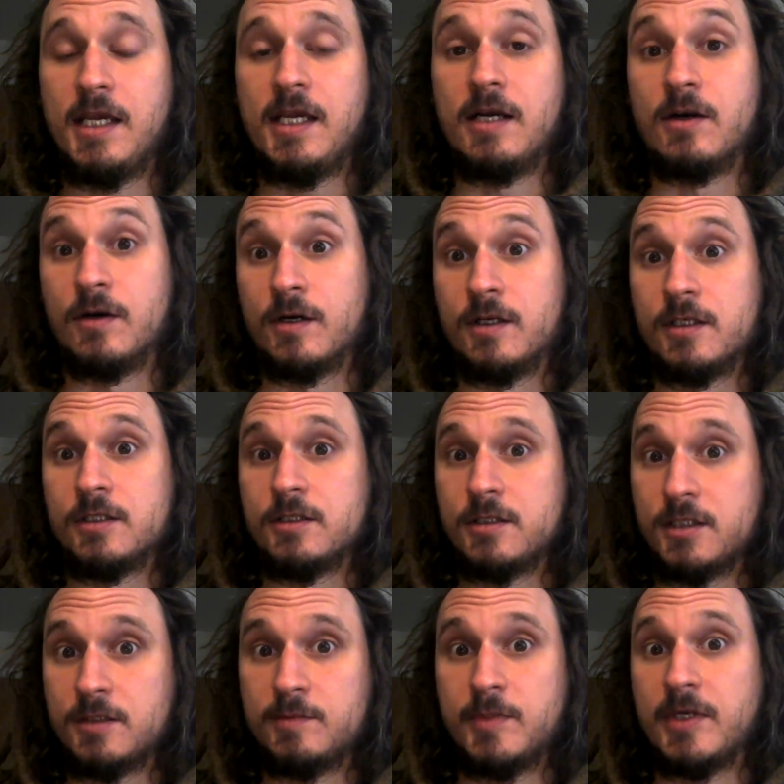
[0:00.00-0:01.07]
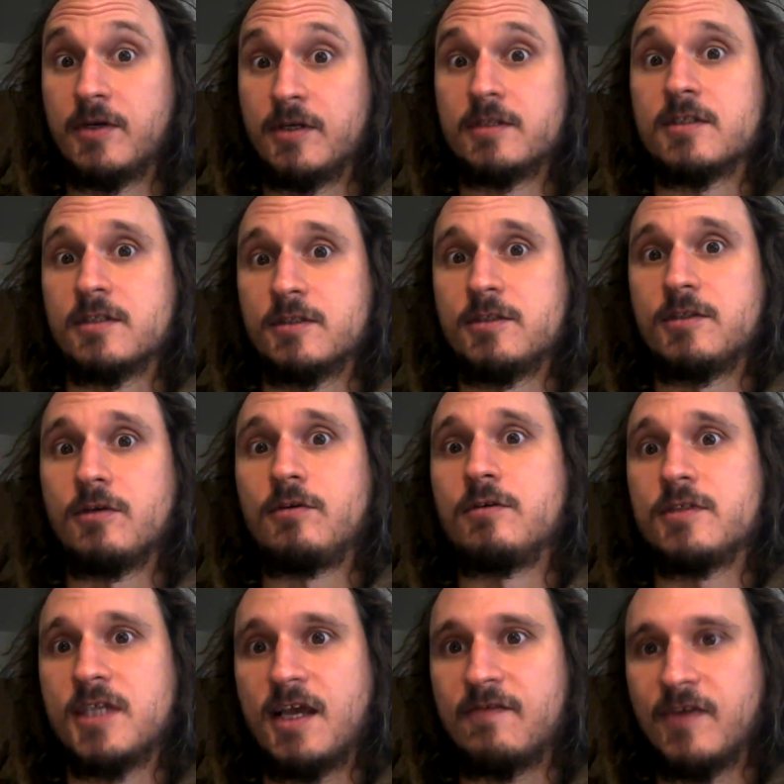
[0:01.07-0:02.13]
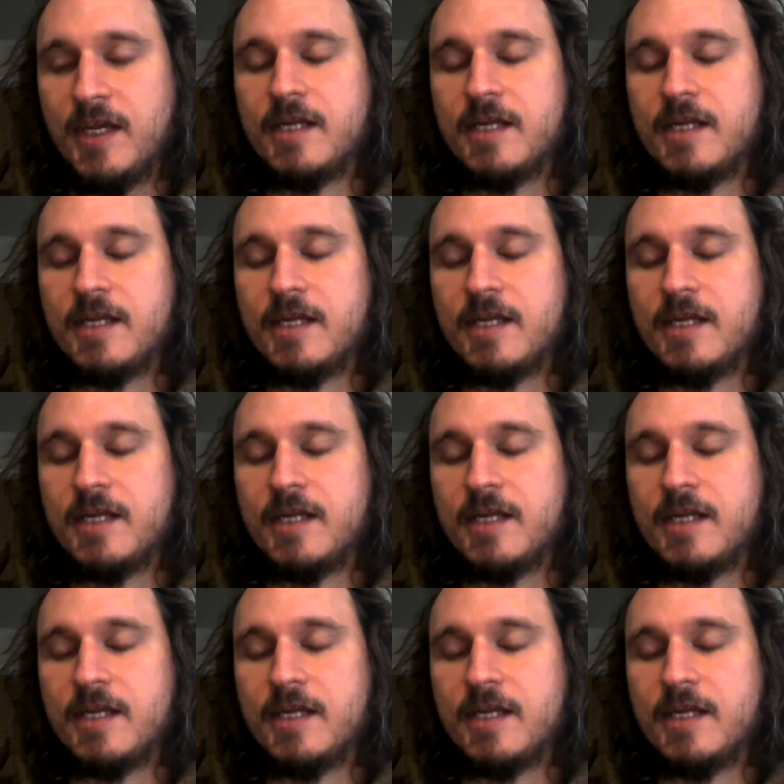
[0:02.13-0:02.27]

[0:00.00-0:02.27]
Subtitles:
or spirits and souls have